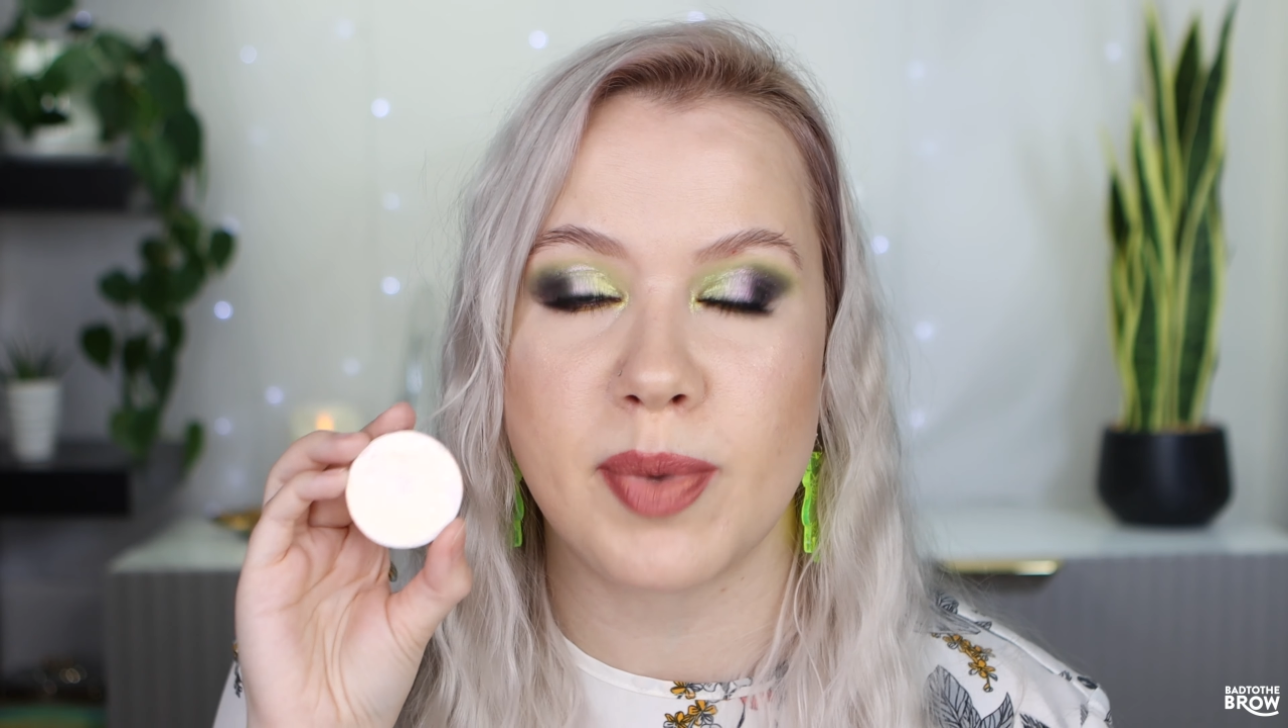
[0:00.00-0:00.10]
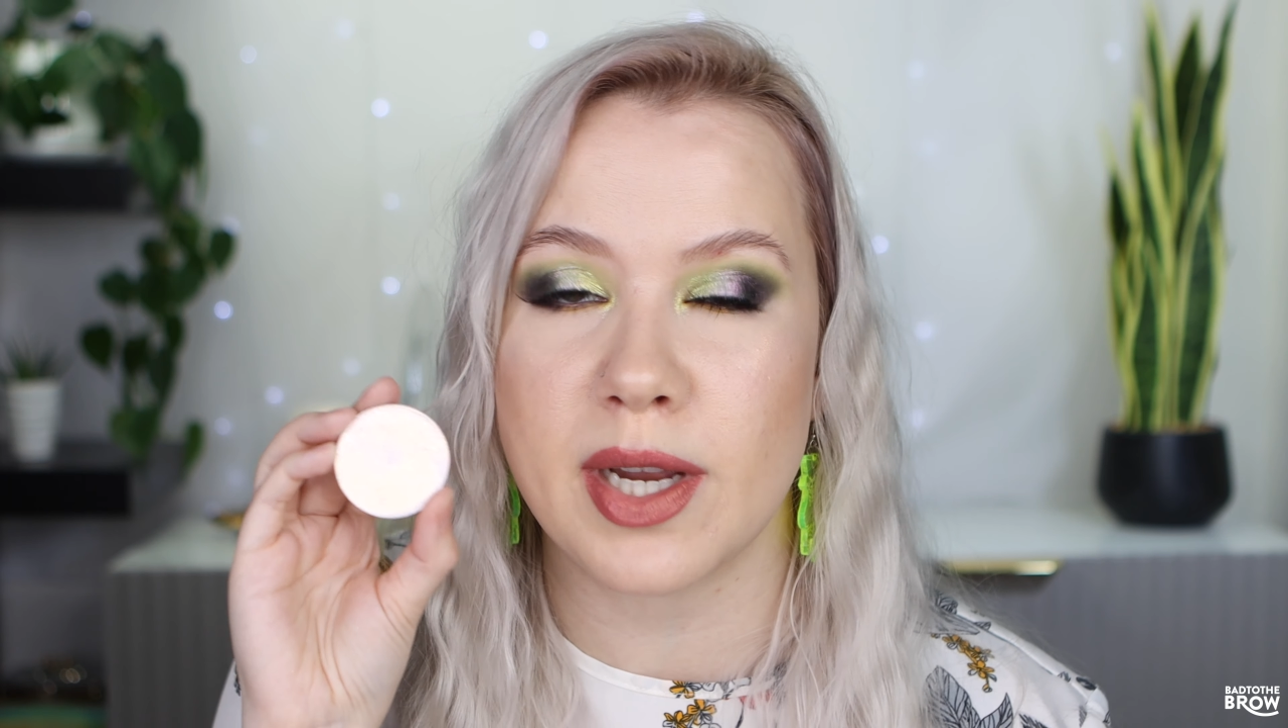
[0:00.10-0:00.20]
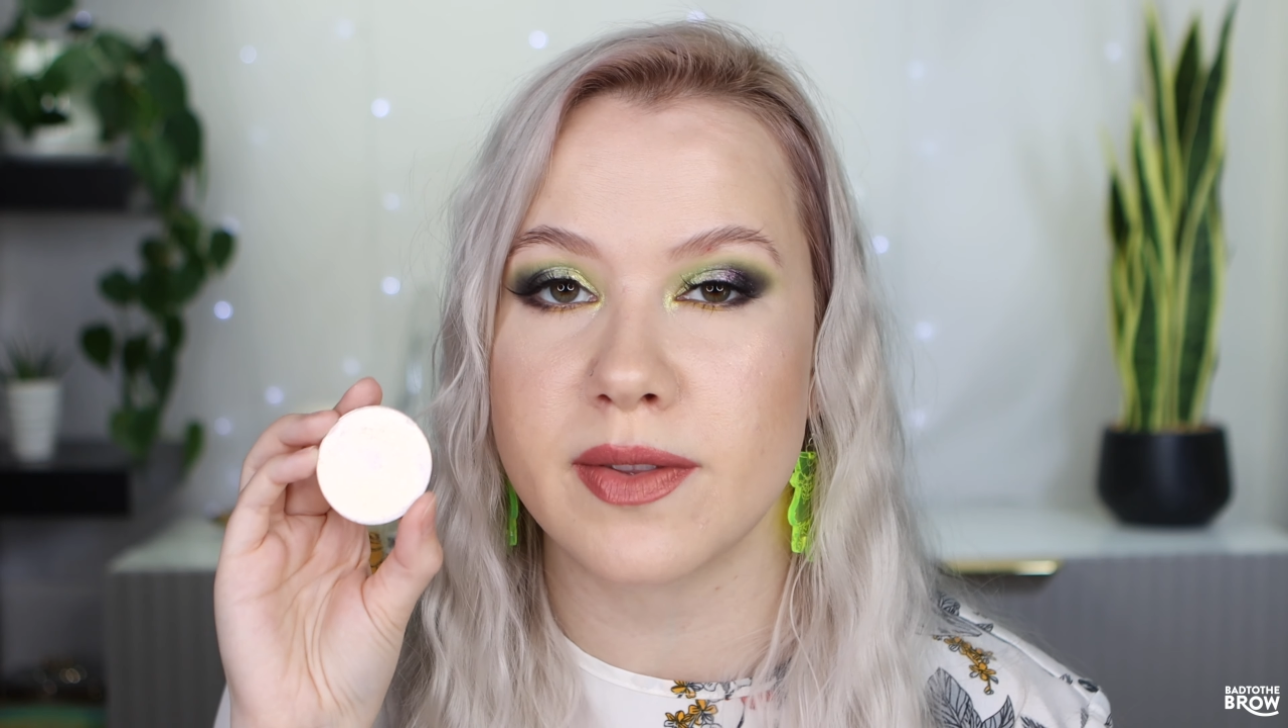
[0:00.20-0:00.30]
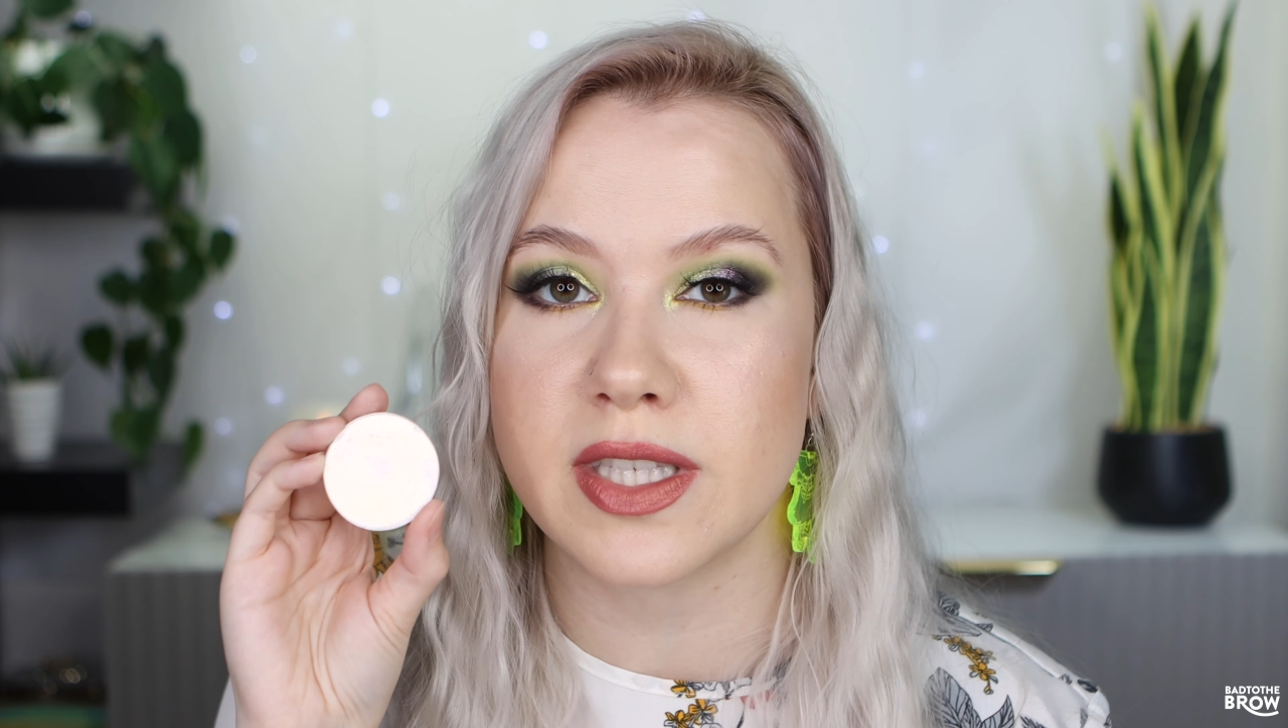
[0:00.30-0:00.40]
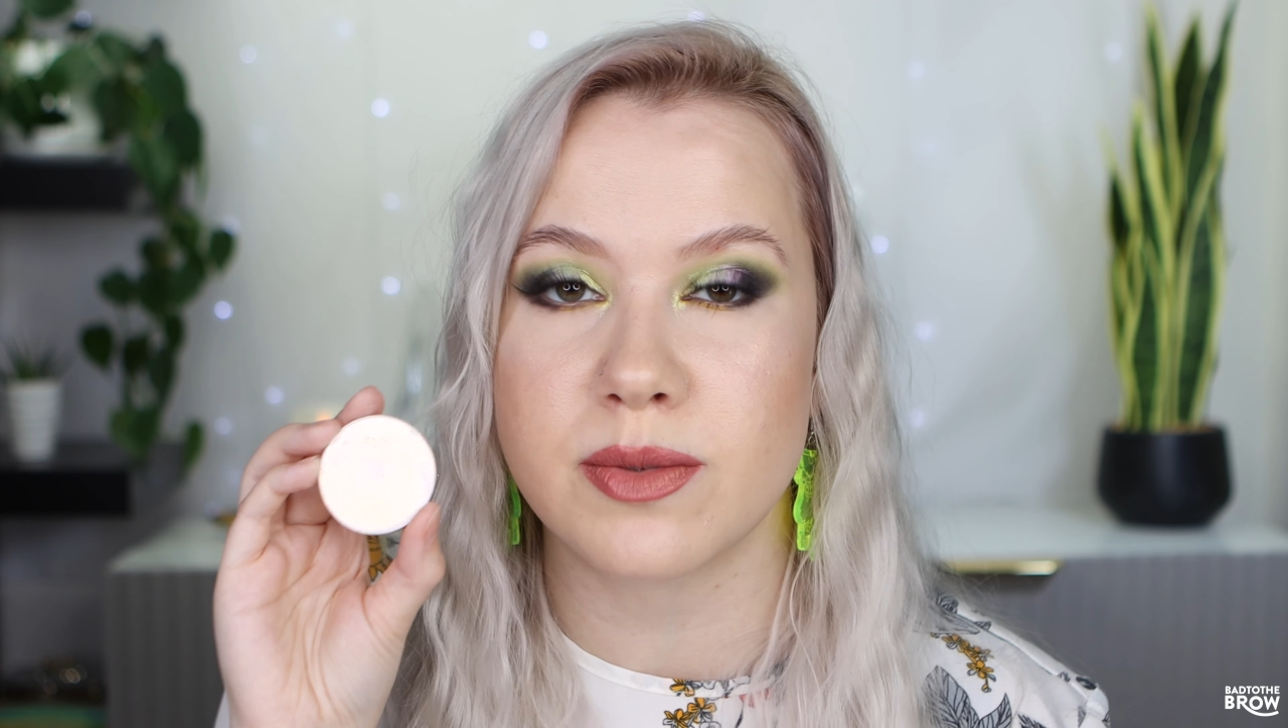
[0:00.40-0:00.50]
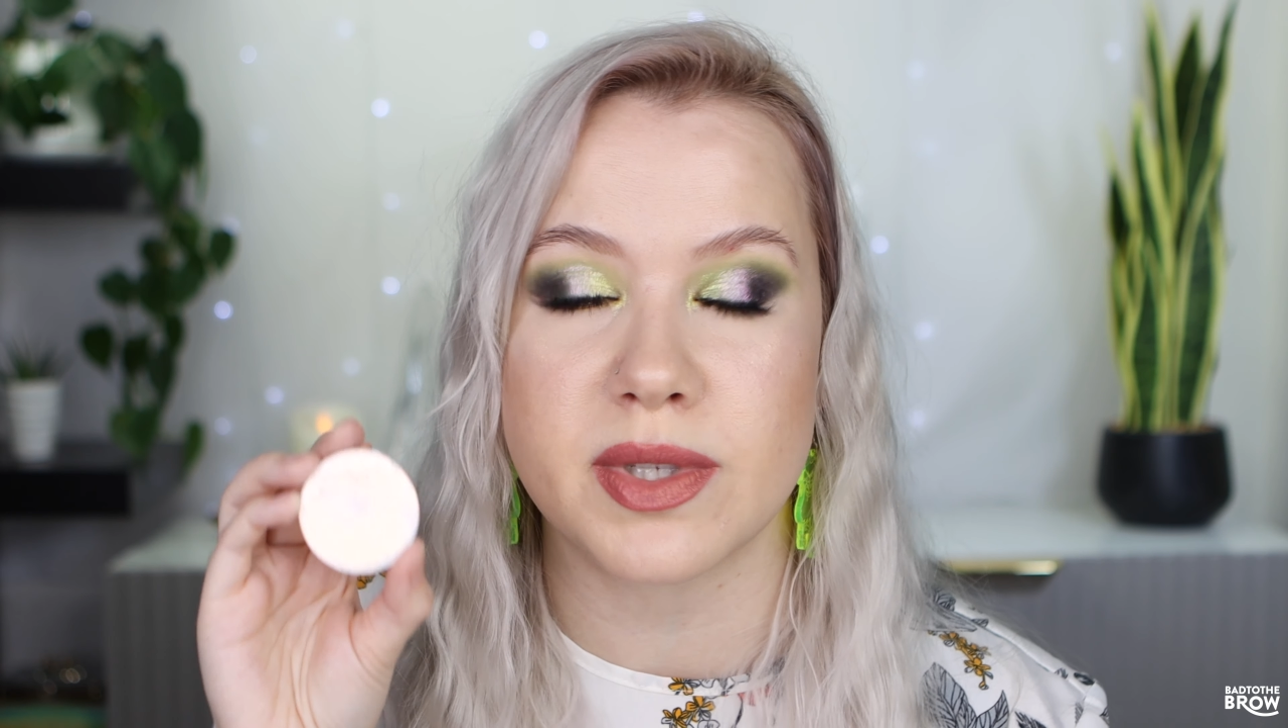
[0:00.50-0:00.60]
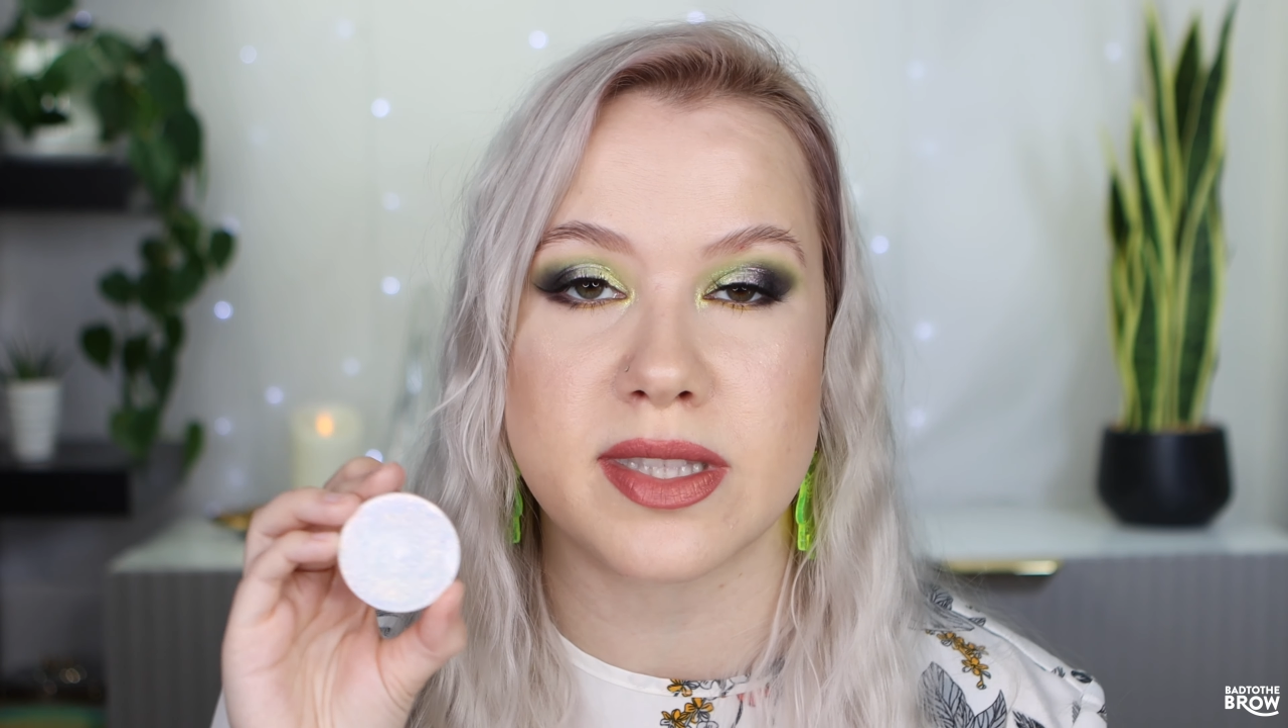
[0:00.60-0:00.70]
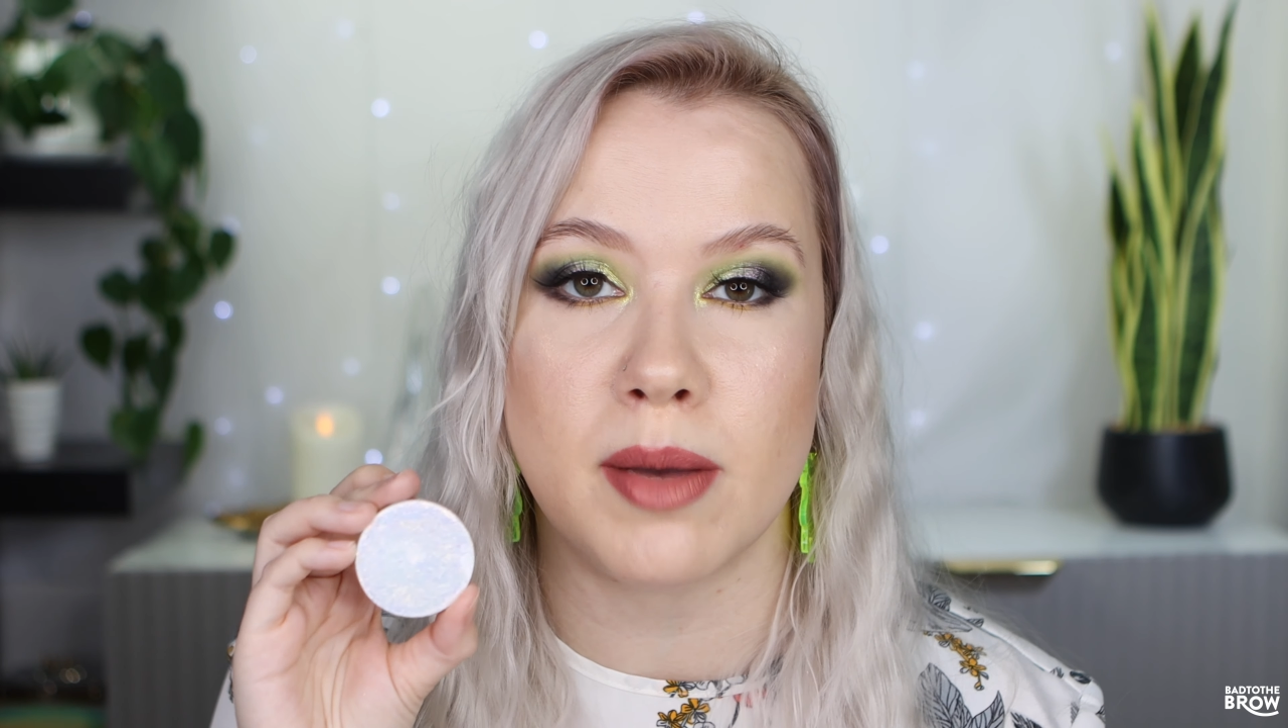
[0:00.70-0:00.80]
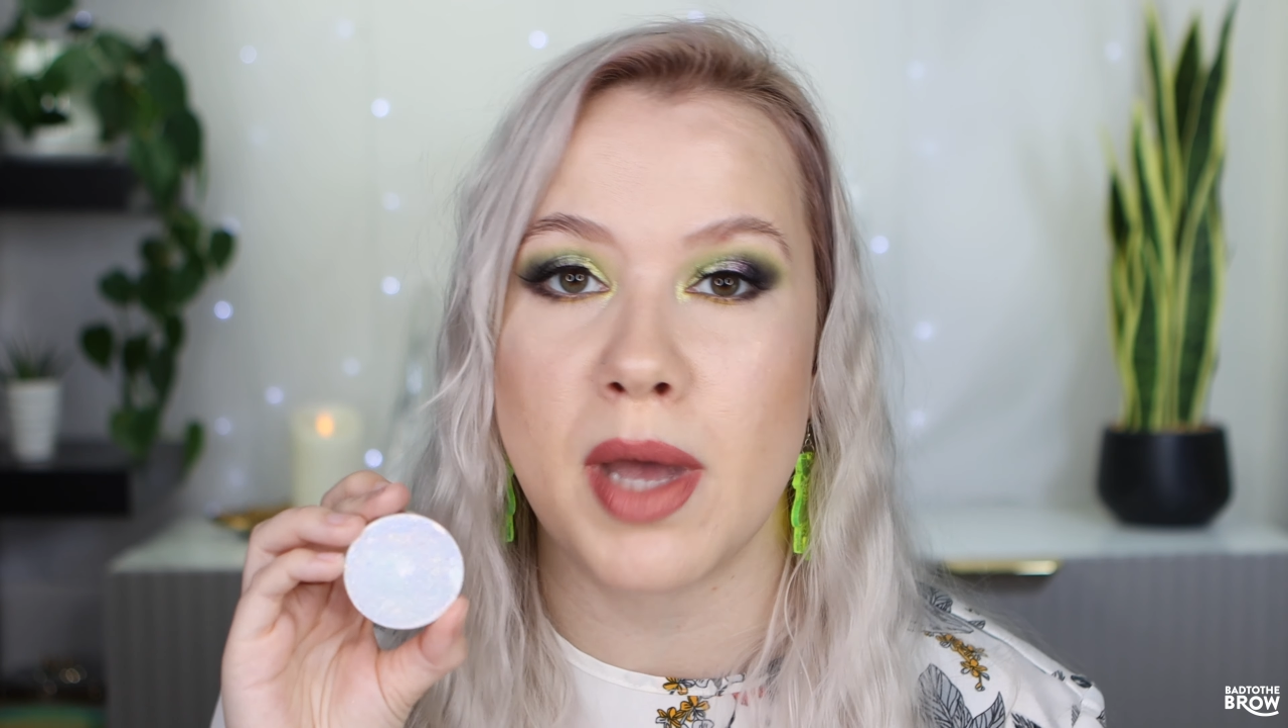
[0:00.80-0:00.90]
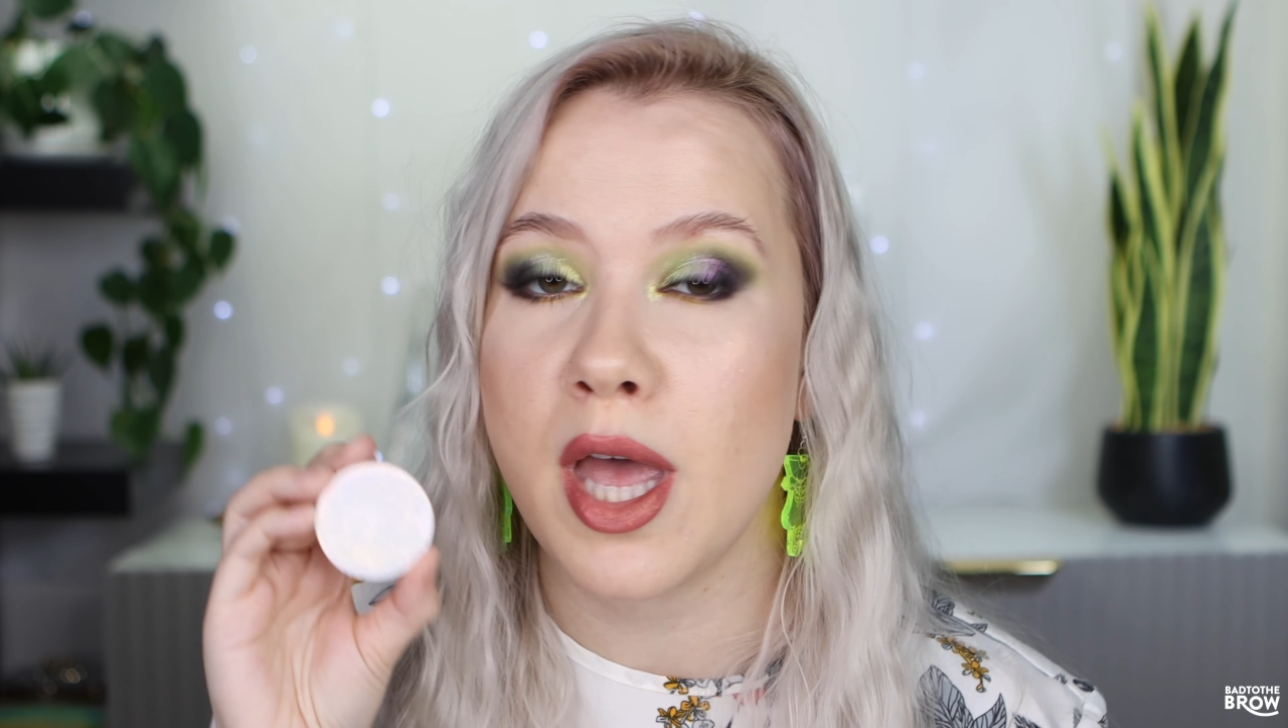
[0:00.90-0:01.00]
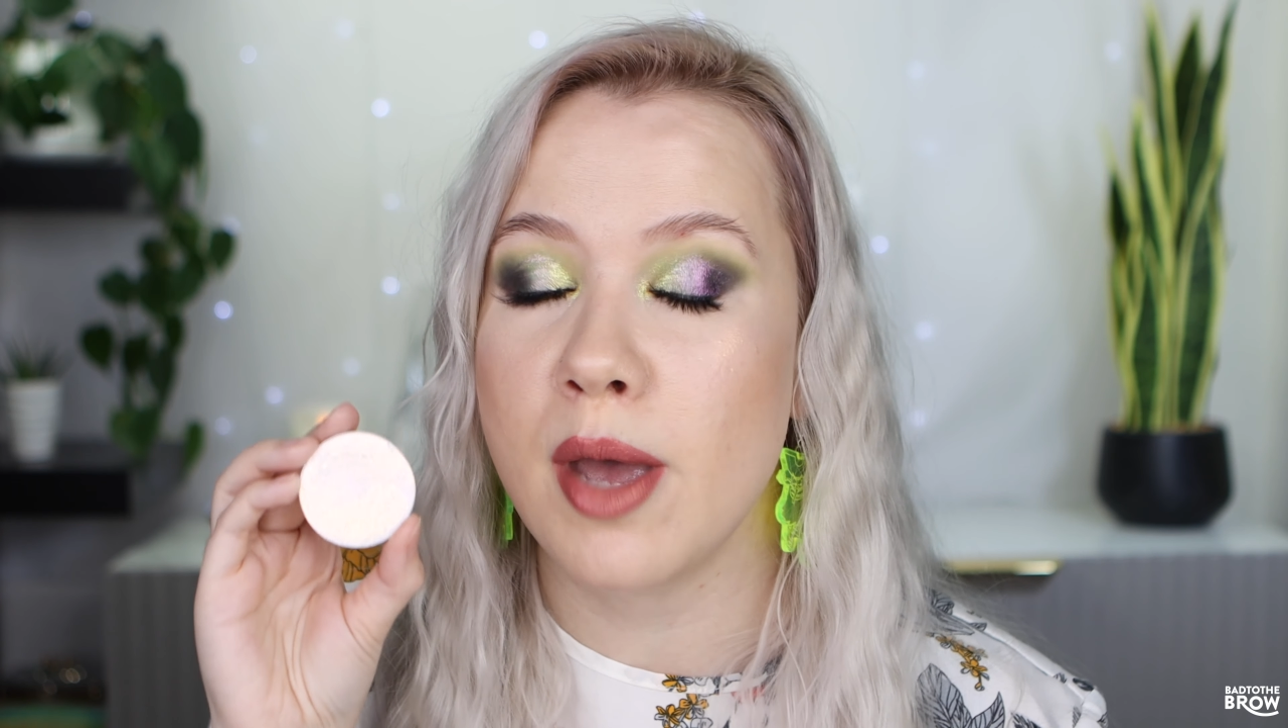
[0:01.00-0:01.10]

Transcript: pair these with some